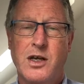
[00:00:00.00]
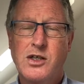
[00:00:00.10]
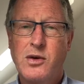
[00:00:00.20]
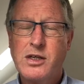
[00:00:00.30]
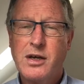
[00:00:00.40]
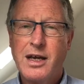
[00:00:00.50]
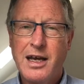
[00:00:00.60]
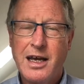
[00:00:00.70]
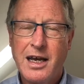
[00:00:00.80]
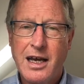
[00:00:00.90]
So it's a
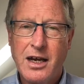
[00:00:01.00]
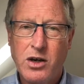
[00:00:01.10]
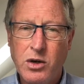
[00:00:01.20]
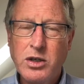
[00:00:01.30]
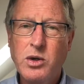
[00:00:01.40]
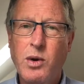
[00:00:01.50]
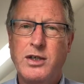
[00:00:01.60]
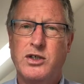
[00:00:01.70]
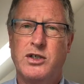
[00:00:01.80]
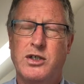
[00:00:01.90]
good
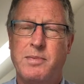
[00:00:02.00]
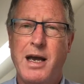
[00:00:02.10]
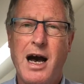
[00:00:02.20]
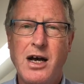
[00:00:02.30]
question to be